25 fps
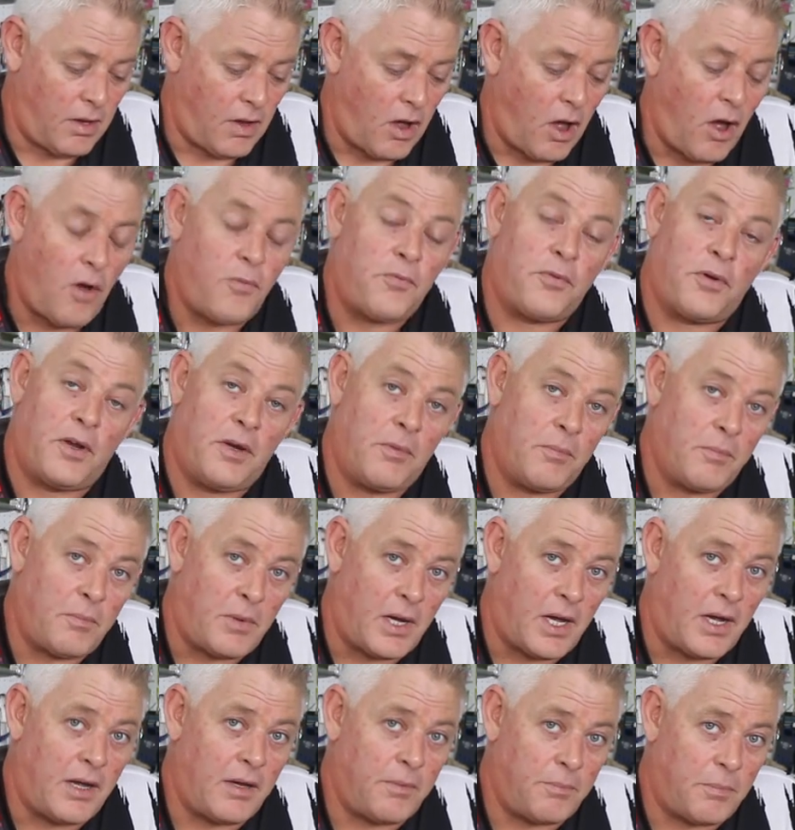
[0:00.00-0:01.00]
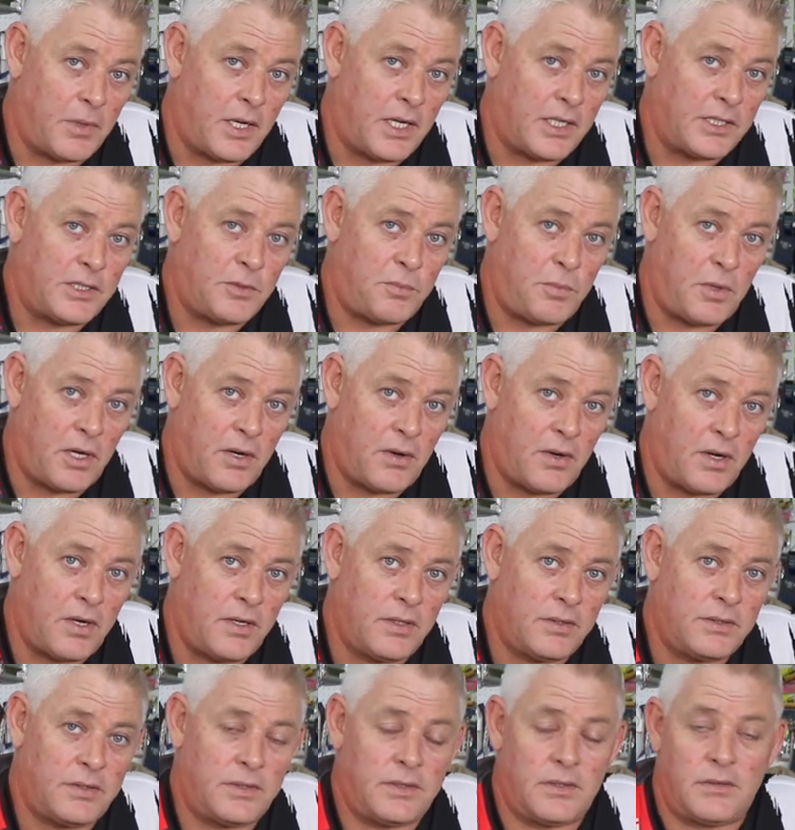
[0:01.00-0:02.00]
often by
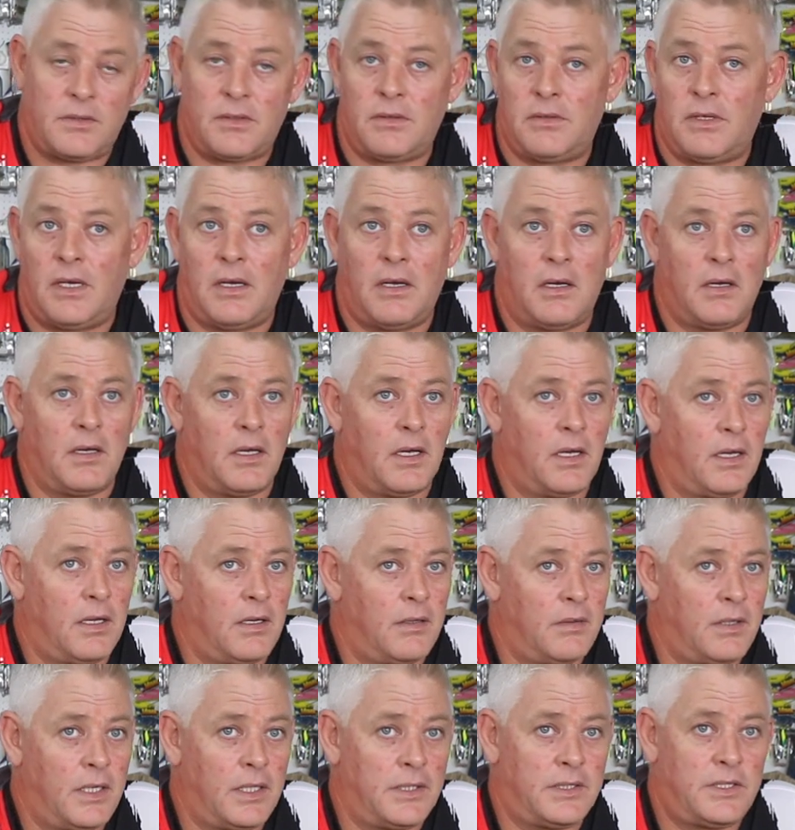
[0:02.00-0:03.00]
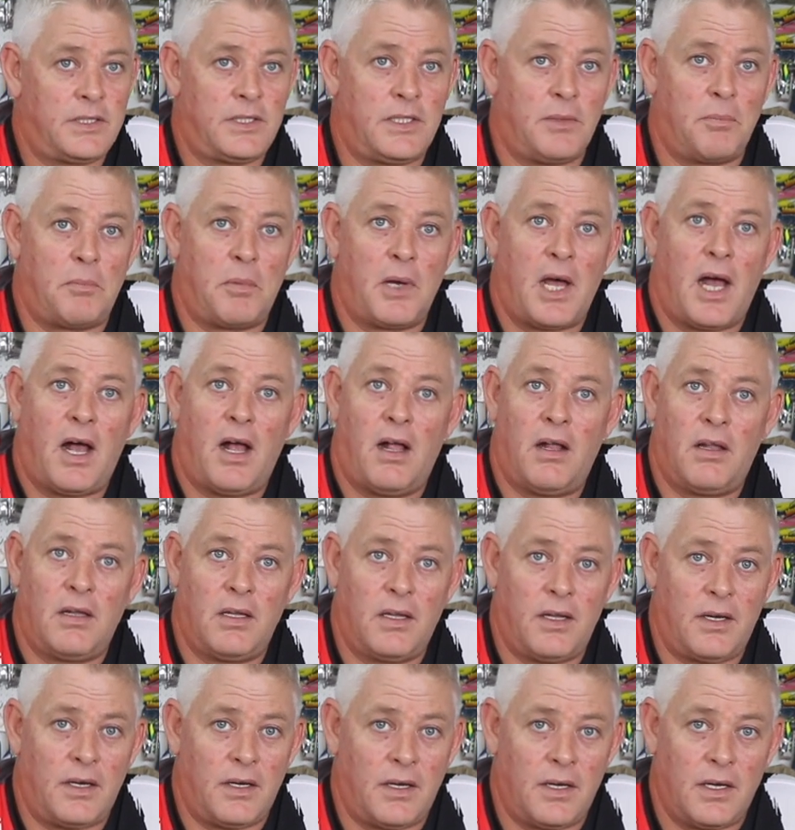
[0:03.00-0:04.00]
Spiros at
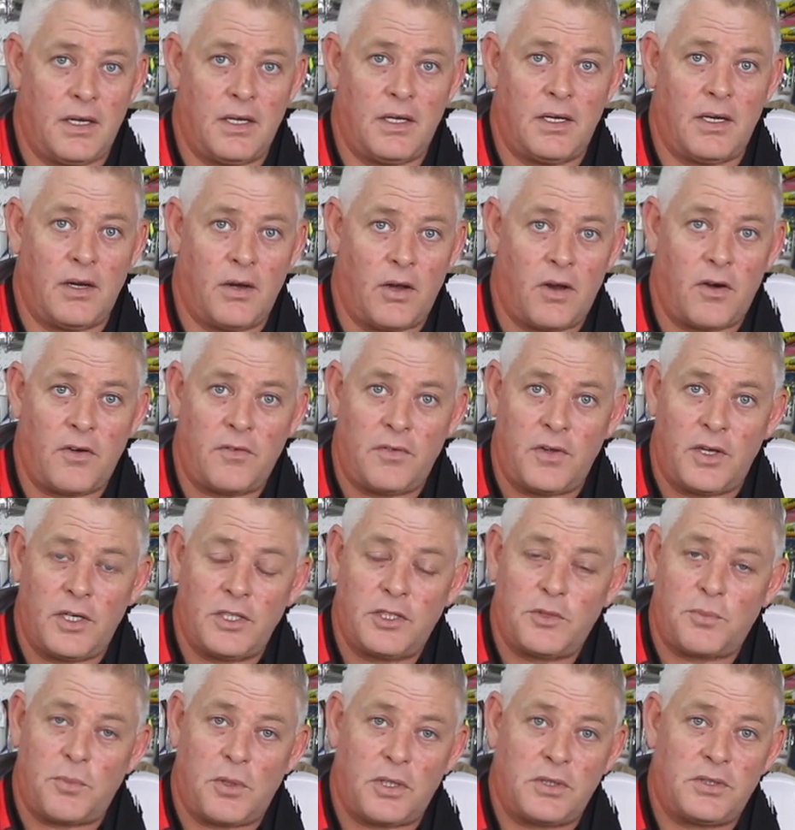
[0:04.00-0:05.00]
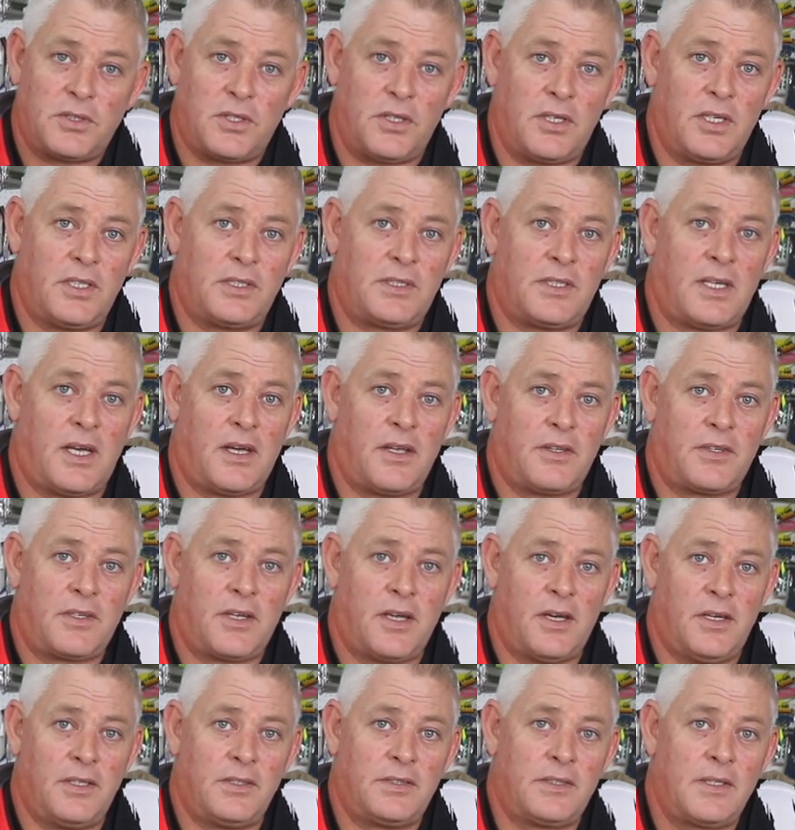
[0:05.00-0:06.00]
Stabel and a lot of those spots on the south
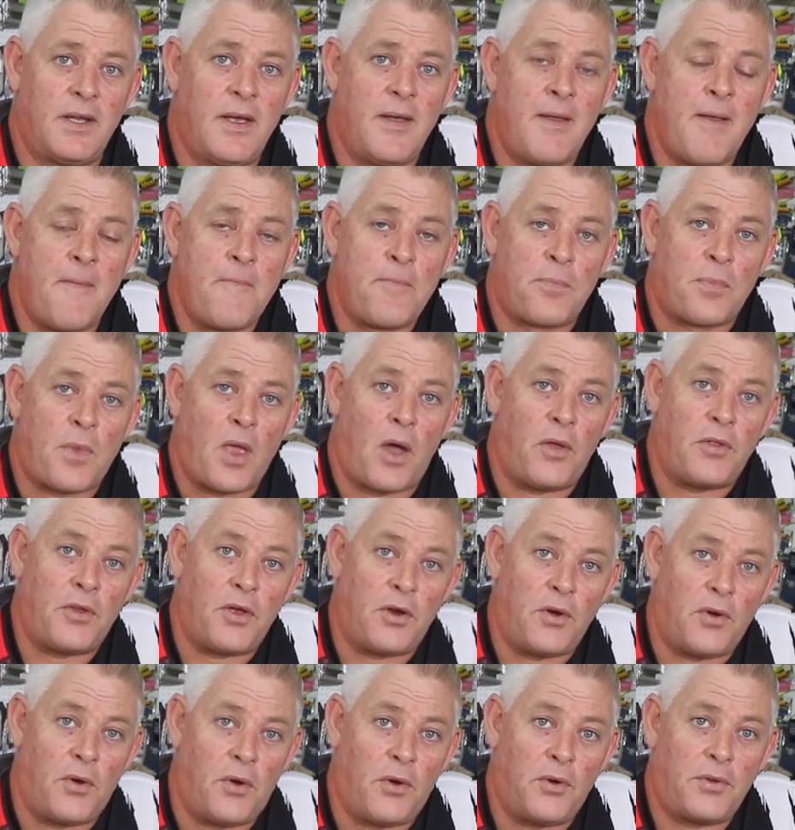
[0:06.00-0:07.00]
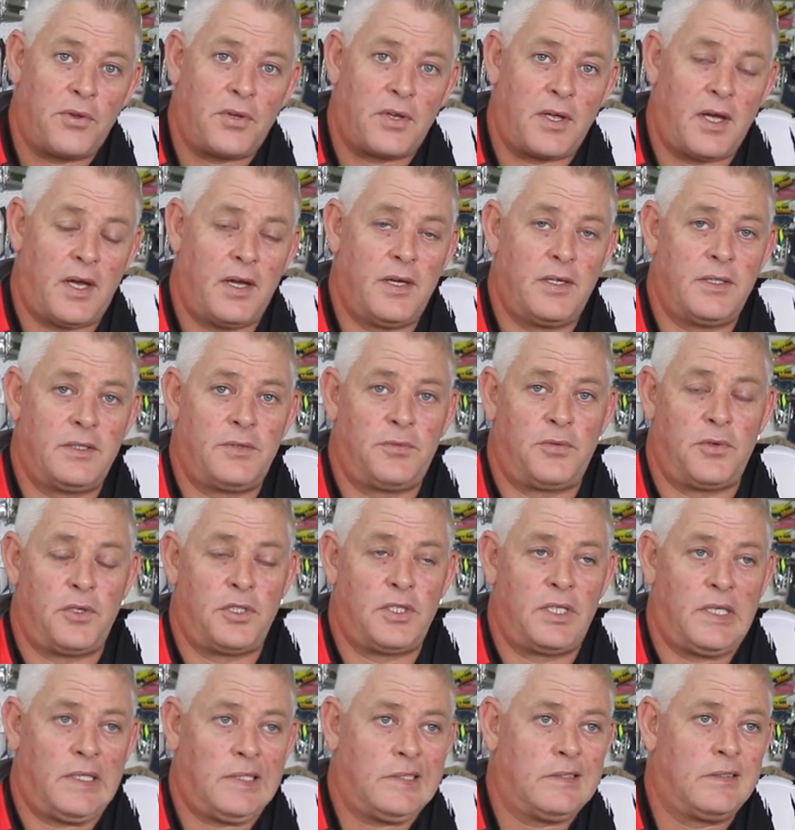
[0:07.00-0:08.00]
coast. On the north coast,
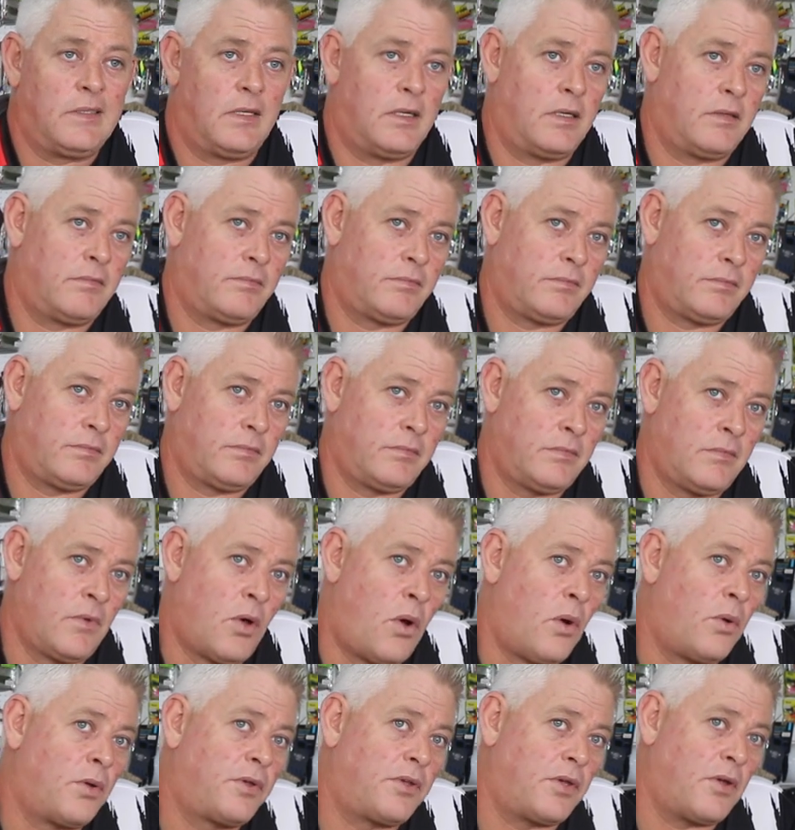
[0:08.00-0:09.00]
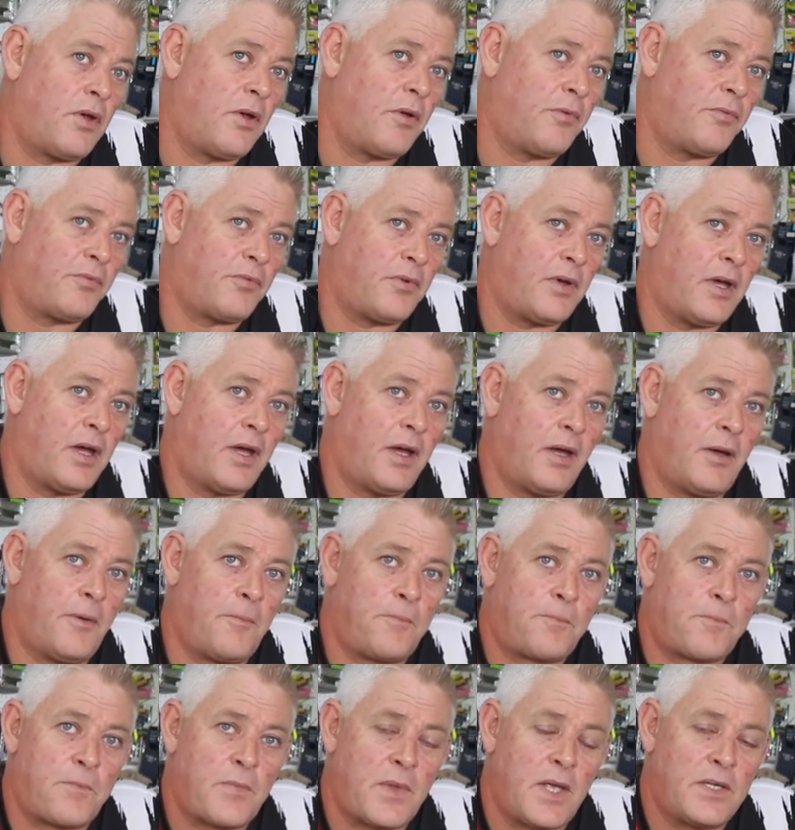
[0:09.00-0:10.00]
fishing north of
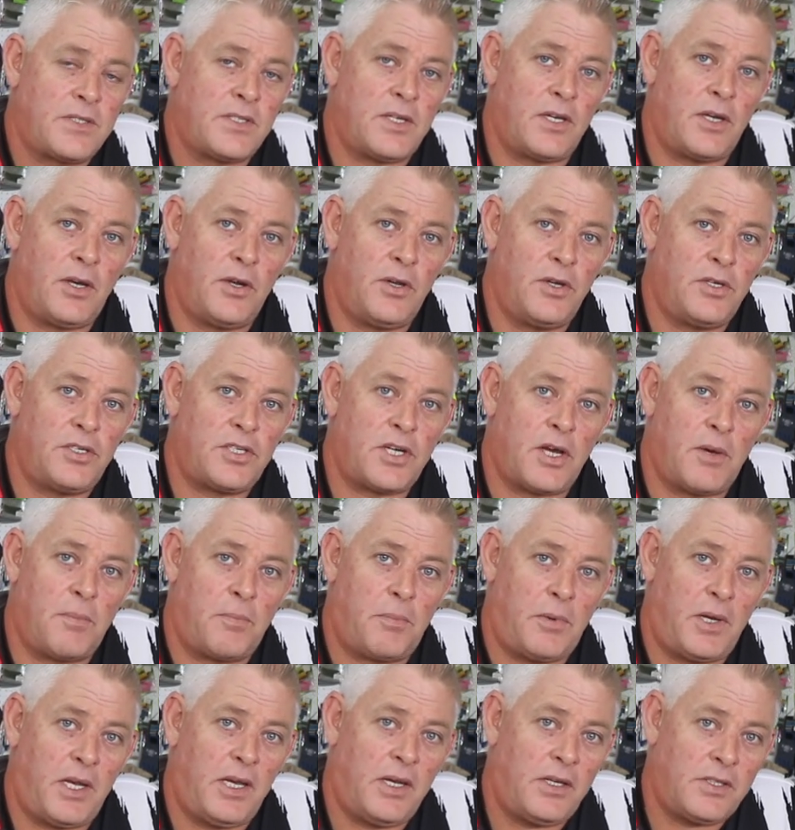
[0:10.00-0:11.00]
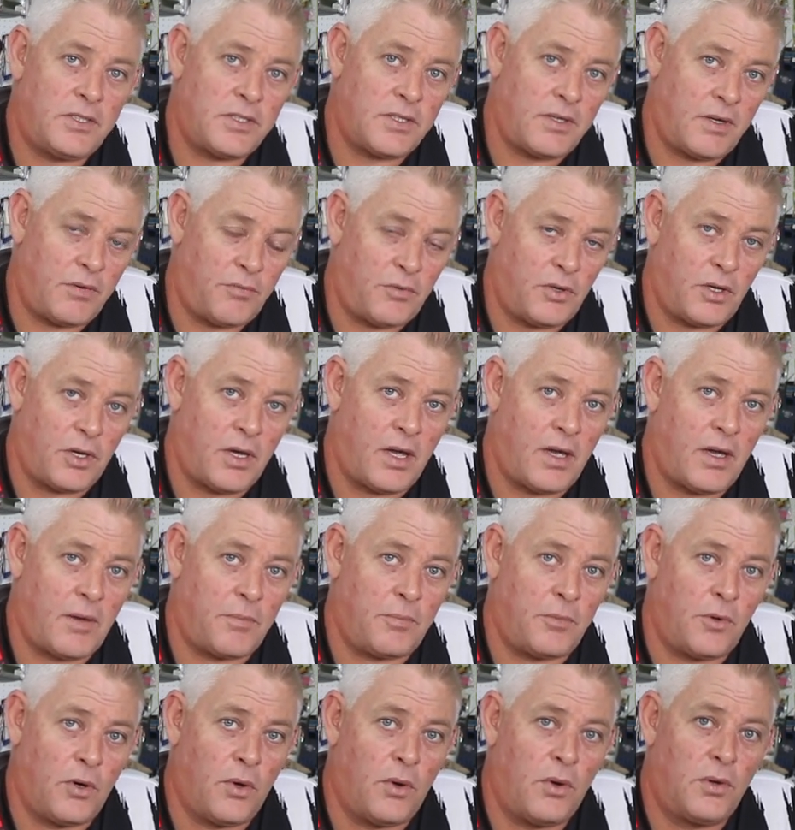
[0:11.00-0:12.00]
St. Lucia Beach, if you go
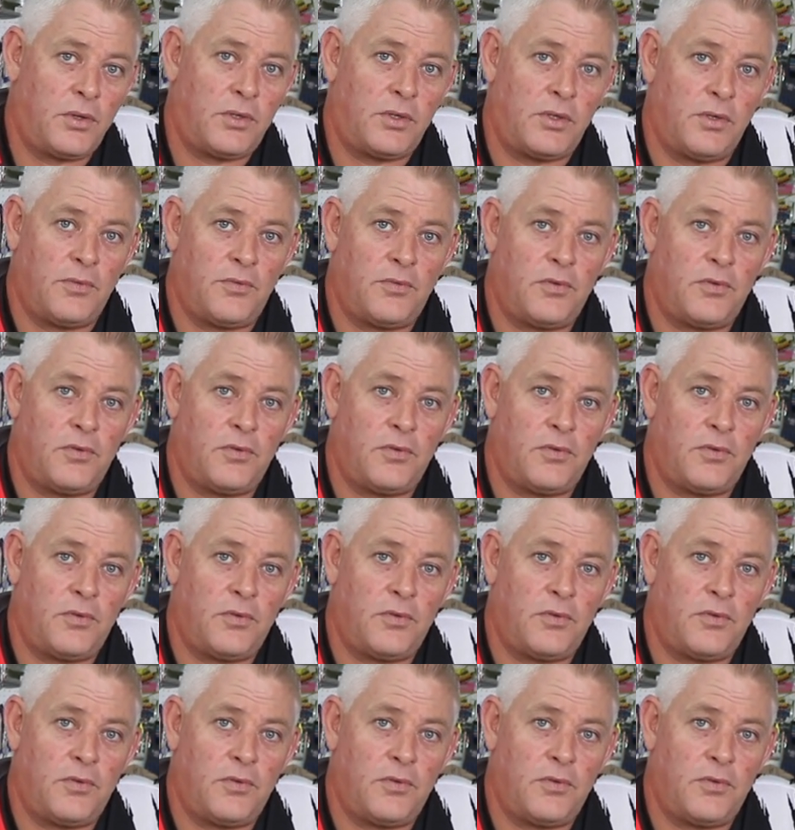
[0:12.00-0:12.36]
up north to